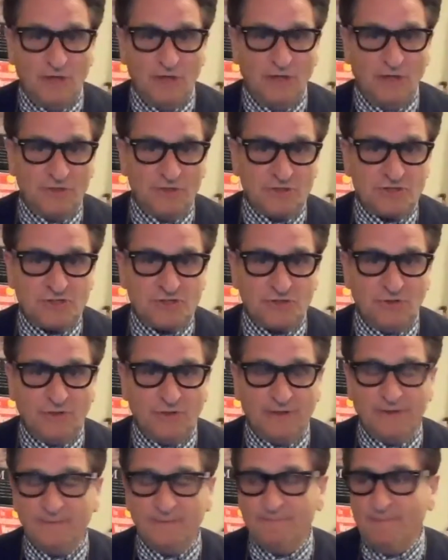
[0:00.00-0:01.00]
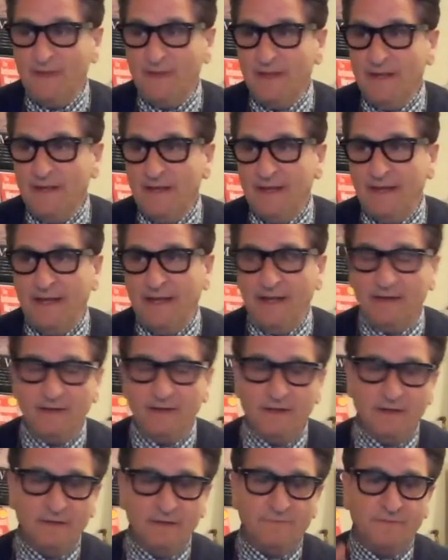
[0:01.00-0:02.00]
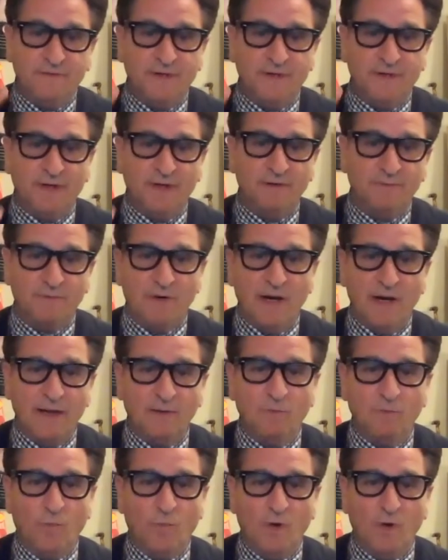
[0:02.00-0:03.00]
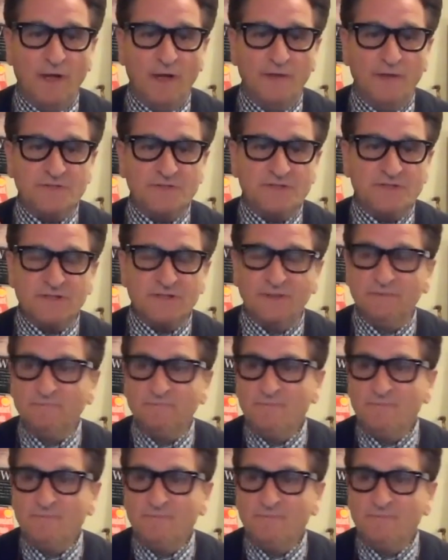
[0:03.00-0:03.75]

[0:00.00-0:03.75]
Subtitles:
understood it. And if done right once,